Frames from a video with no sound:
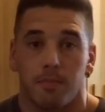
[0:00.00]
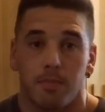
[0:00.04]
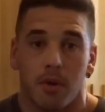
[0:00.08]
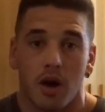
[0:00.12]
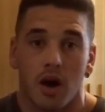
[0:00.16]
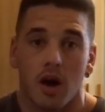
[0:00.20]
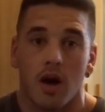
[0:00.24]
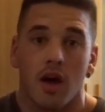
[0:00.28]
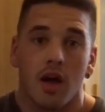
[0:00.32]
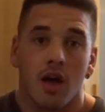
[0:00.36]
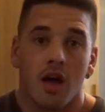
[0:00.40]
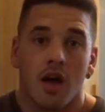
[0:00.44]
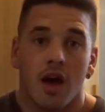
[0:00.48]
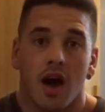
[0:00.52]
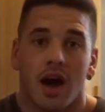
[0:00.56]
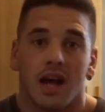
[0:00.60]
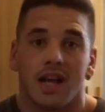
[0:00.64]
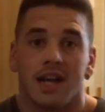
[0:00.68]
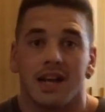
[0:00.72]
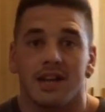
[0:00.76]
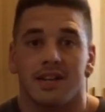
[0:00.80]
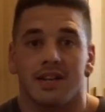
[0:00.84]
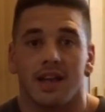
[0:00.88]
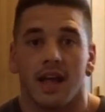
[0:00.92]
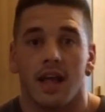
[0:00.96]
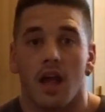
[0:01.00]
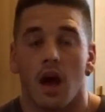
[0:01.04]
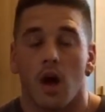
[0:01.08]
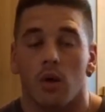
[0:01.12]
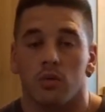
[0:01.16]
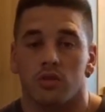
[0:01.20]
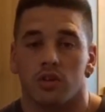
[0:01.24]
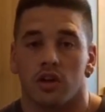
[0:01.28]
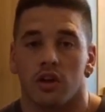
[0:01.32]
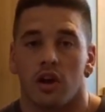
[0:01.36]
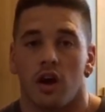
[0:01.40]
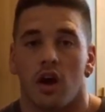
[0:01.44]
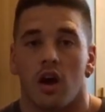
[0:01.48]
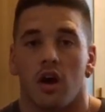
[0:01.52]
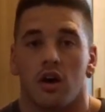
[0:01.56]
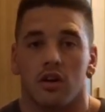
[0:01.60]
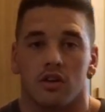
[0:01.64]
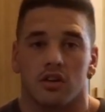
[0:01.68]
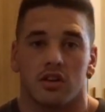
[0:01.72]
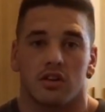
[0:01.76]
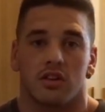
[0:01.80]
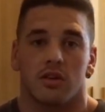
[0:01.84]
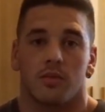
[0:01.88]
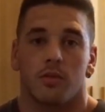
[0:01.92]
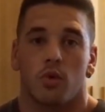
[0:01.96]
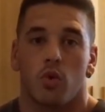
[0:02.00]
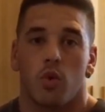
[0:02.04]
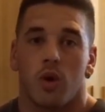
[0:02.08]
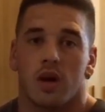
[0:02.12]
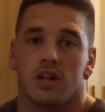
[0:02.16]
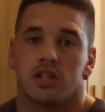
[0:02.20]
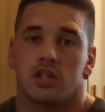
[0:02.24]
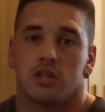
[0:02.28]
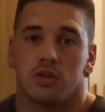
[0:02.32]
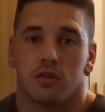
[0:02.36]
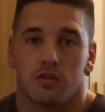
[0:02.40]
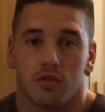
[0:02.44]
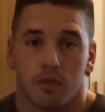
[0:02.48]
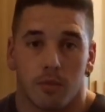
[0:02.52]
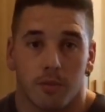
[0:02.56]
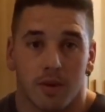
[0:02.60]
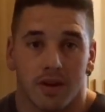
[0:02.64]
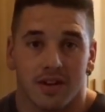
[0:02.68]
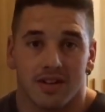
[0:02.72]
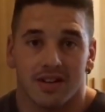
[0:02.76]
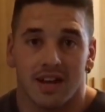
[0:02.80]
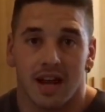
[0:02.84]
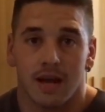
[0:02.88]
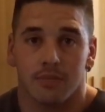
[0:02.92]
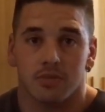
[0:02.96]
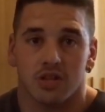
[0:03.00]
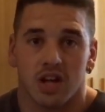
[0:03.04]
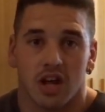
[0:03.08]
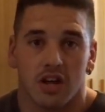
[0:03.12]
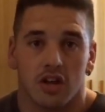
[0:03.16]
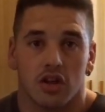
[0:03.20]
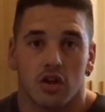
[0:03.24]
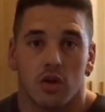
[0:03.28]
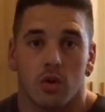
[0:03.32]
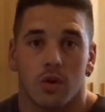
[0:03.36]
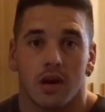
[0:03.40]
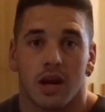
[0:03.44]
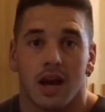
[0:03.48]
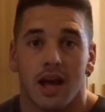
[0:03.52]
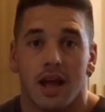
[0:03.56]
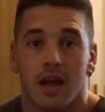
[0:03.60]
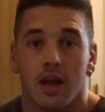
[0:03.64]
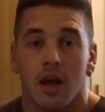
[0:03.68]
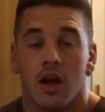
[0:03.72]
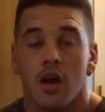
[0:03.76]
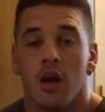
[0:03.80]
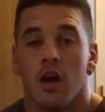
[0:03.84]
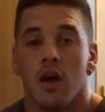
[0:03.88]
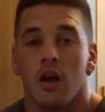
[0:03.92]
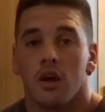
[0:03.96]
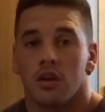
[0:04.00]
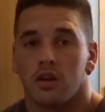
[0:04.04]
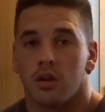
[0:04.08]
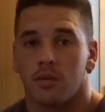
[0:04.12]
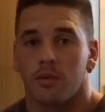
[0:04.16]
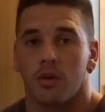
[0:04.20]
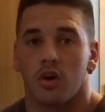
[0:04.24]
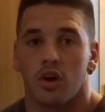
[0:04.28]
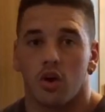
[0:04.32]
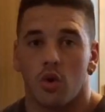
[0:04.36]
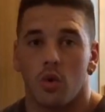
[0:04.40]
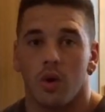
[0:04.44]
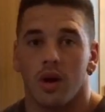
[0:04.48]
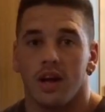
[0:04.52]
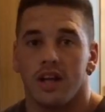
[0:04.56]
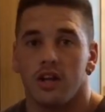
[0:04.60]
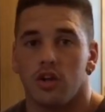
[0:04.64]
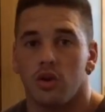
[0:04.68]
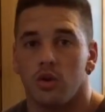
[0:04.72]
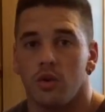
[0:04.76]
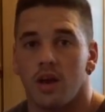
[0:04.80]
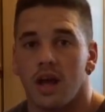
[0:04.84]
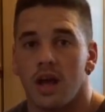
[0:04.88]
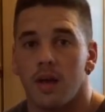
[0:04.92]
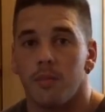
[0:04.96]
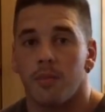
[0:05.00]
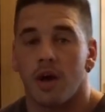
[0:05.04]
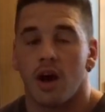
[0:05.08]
But I did say I was going to answer some questions from my Snapchat Q&A, so I'm going to quickly do them.